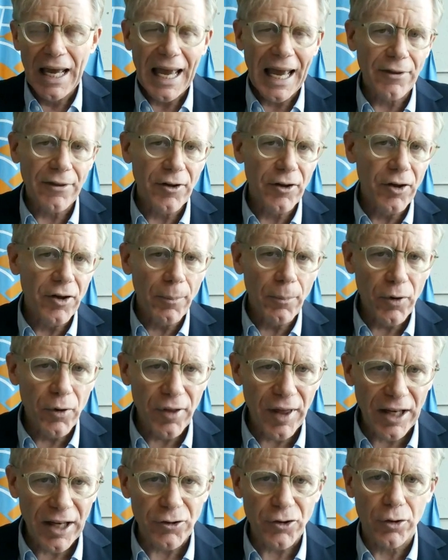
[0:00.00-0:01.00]
And the number
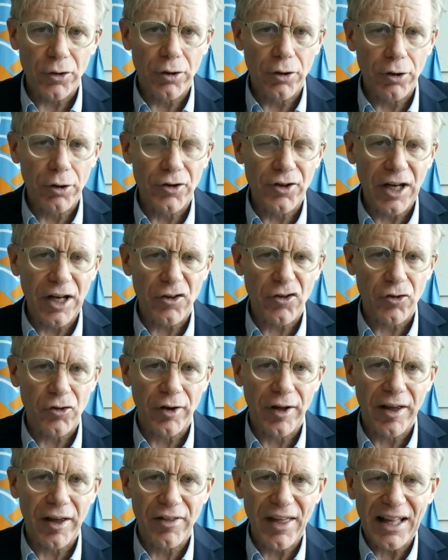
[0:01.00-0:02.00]
that you heard
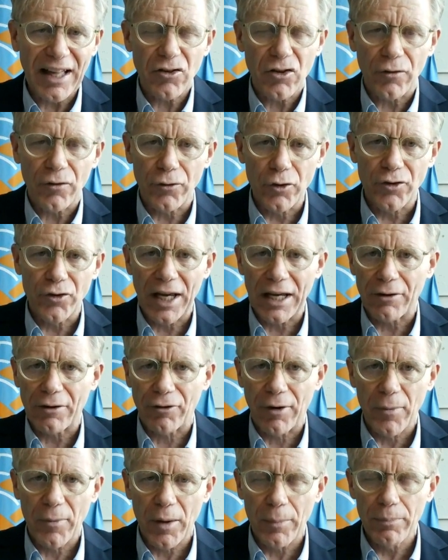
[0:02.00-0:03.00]
yesterday, that's if you take
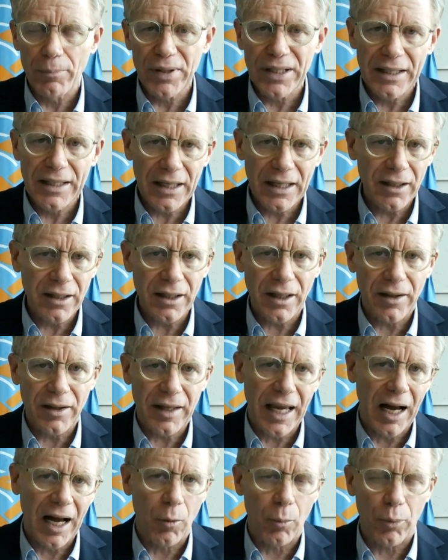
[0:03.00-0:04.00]
from the beginning of
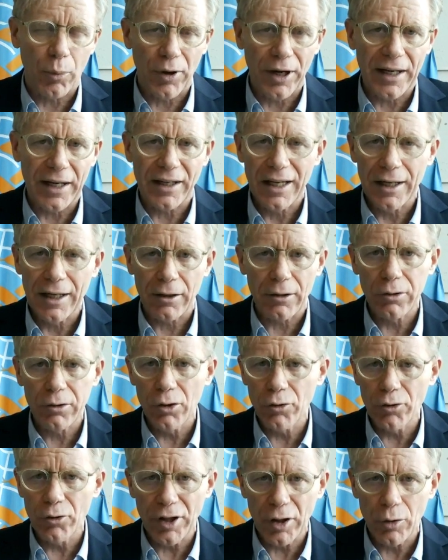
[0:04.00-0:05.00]
the outbreak,
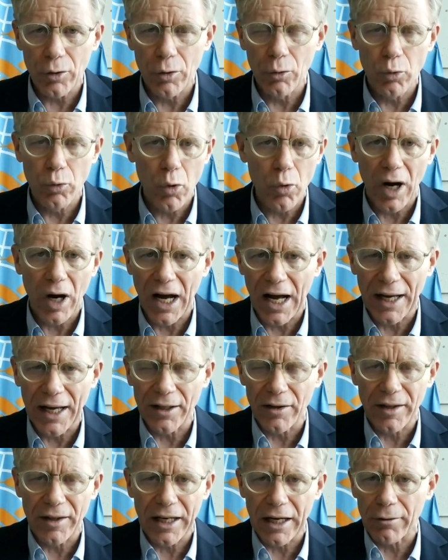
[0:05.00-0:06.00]
including
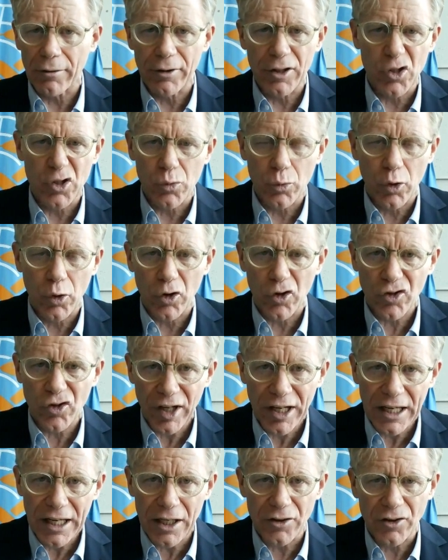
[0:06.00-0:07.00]
Wuhan and the areas worst
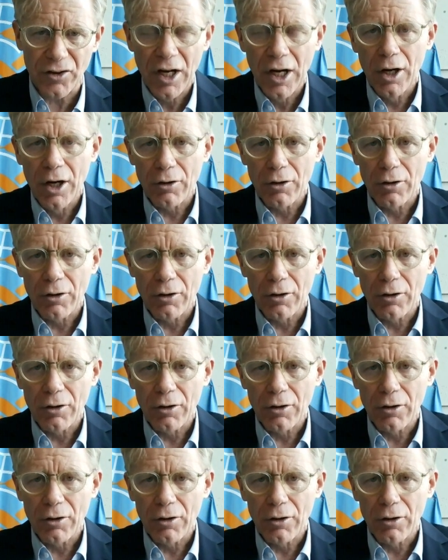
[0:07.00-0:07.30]
hit,